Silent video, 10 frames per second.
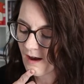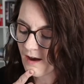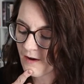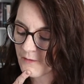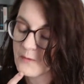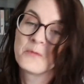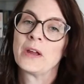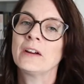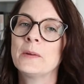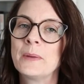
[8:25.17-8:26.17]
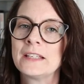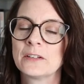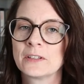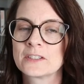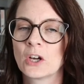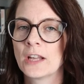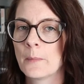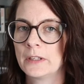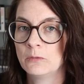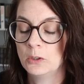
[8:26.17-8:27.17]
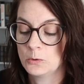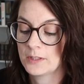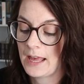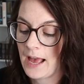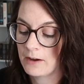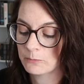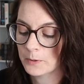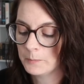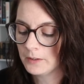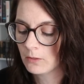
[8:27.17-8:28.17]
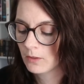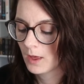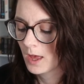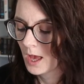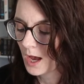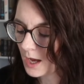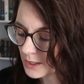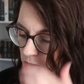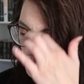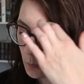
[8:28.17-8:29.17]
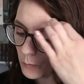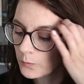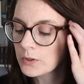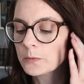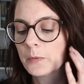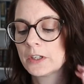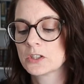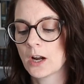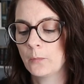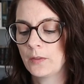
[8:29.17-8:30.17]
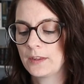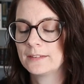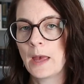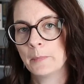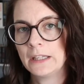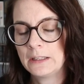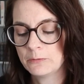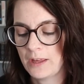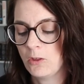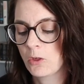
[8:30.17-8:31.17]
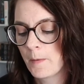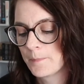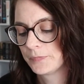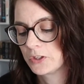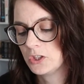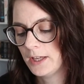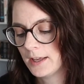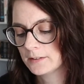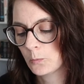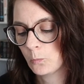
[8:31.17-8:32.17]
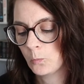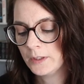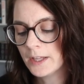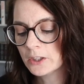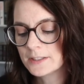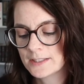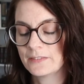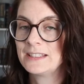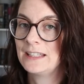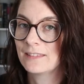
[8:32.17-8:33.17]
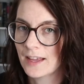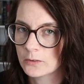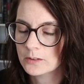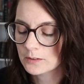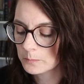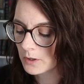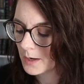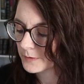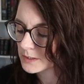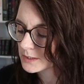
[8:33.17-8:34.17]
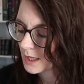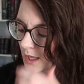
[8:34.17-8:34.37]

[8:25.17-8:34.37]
a very big difference on how many views they have per month. So the first one we're going to start with is Emily Faith. She has 117,000 subscribers,